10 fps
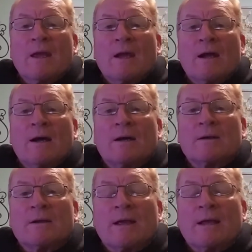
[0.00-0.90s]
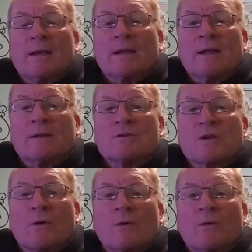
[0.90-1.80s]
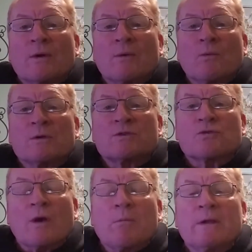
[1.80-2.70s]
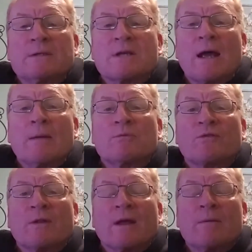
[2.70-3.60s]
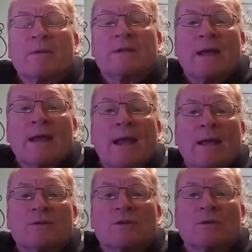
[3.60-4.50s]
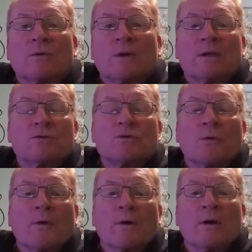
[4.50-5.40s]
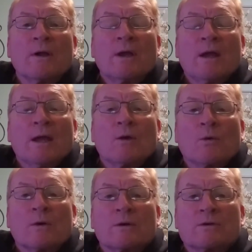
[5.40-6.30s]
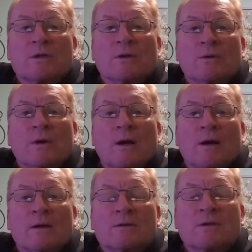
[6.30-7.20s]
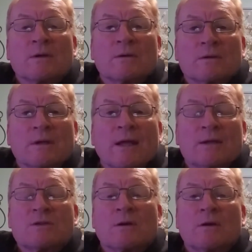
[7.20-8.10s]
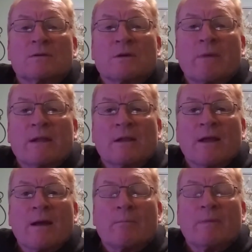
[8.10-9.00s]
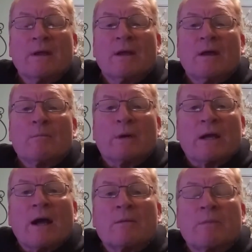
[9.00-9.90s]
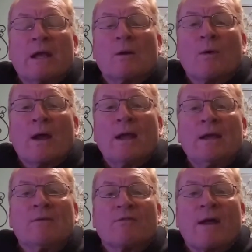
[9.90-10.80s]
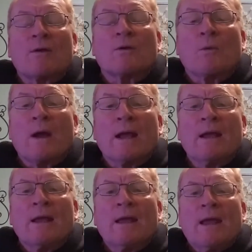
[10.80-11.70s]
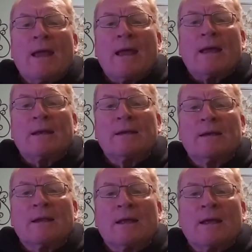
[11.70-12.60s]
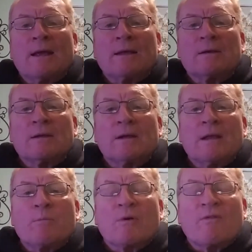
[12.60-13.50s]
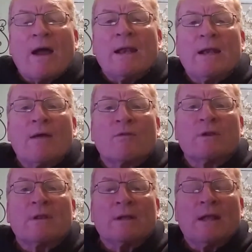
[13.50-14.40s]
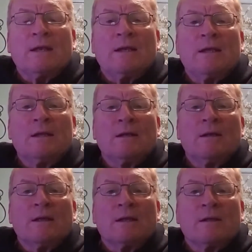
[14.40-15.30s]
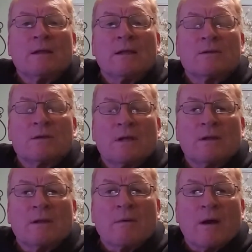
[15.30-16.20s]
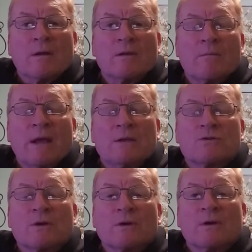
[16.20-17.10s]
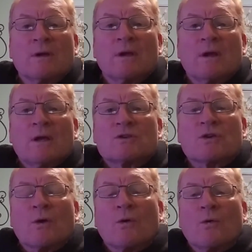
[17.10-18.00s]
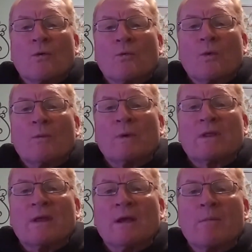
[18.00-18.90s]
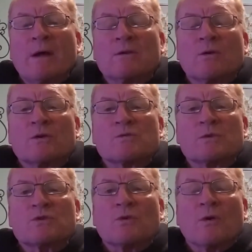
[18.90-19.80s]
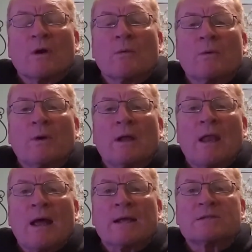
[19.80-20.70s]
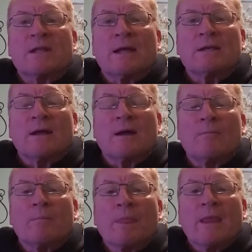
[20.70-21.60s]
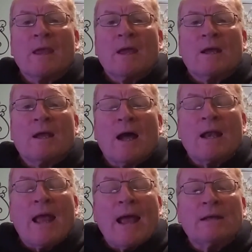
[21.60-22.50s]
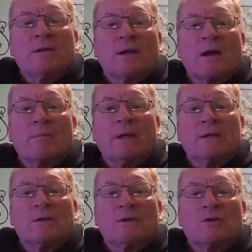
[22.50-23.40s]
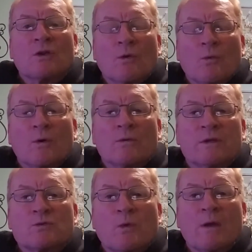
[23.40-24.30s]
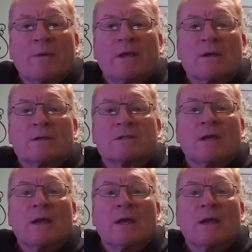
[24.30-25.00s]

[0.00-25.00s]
uh, and and so it was troubling times for them that they had to endure in order to, uh, to, to get to, to Bethlehem. But God made a way, He found a way, and, and He provided everything they needed in, in, in the, uh, the manger. So when we think about the Christmas story, we realize that um, God had to come in to the world this way because